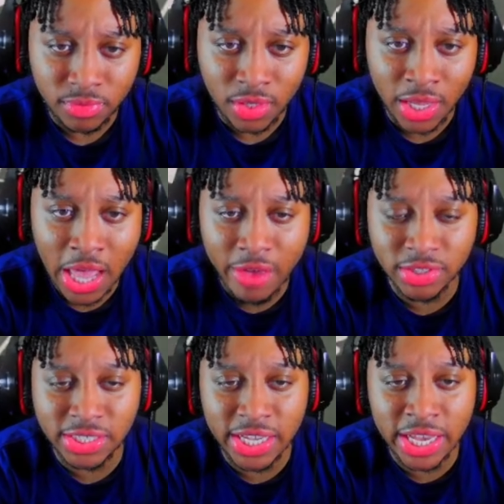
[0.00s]

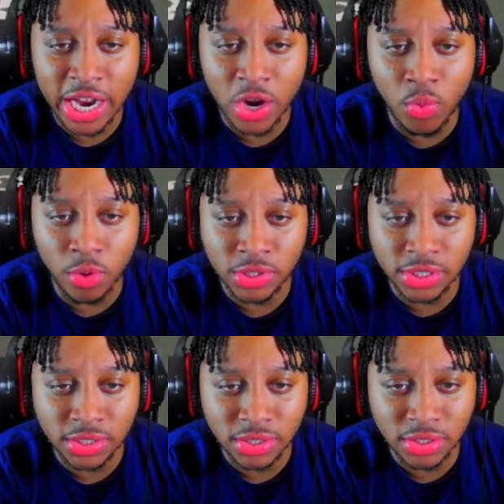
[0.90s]
Haven't seen Garrett
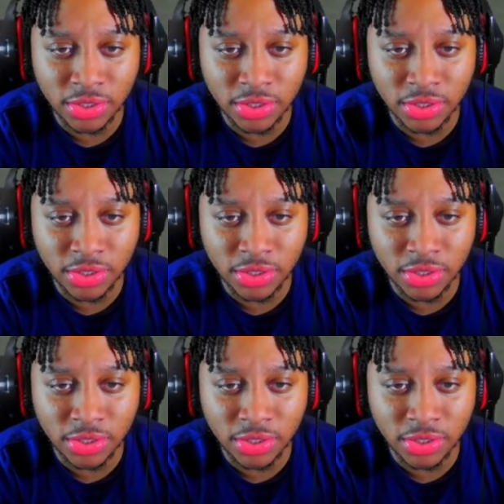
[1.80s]
Wilson